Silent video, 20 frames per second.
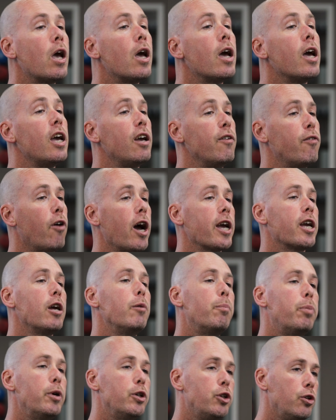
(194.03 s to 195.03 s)
if I can
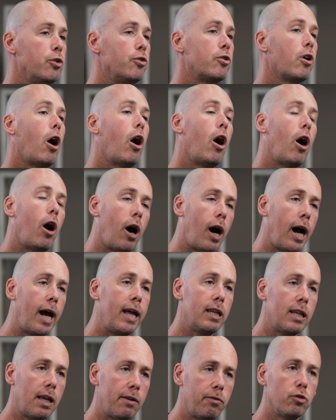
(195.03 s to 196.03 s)
produce high
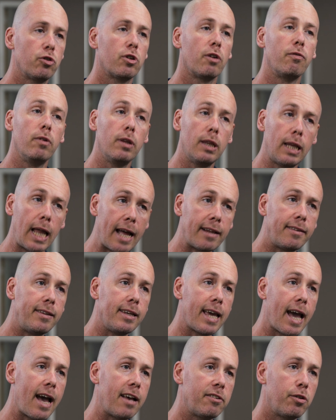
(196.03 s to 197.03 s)
levels of lactic
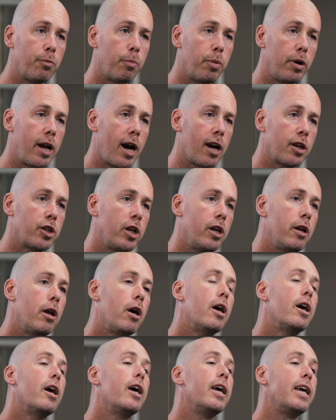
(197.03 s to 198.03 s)
acid production,
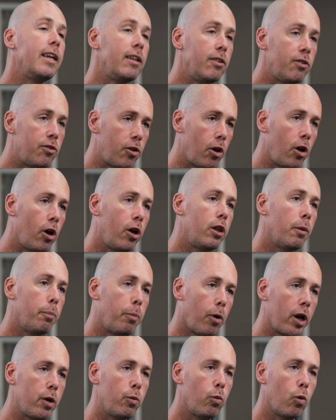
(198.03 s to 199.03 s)
in turn, the
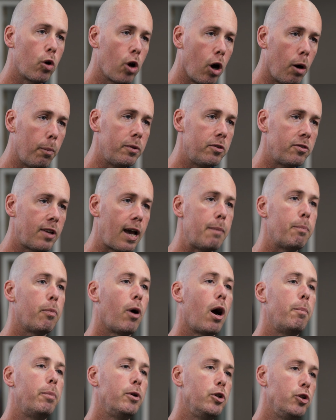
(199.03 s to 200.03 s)
body will compensate by
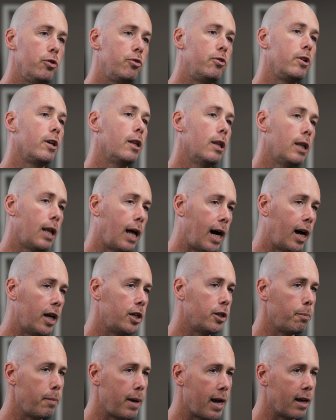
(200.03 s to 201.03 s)
producing large
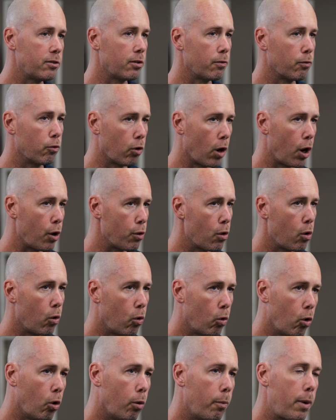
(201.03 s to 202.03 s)
amounts of growth
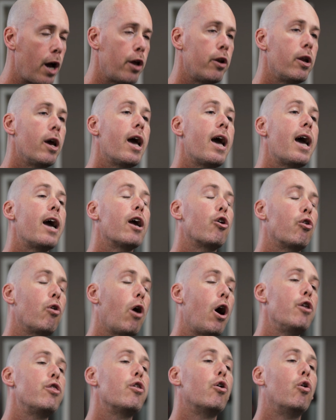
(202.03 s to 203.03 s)
hormone.
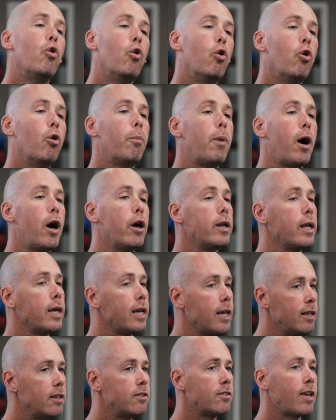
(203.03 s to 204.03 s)
Growth hormone
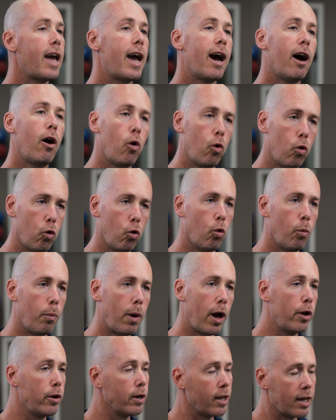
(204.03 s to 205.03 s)
is our
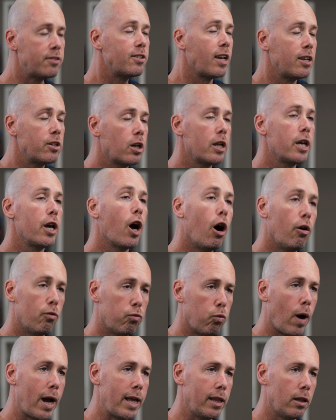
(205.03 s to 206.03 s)
hormone, essentially, of
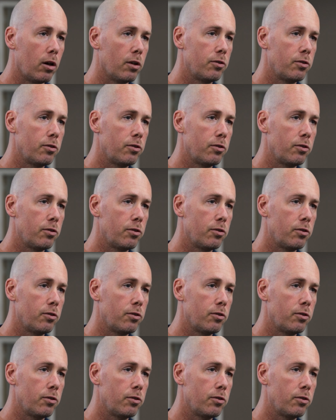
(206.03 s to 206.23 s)
weight loss.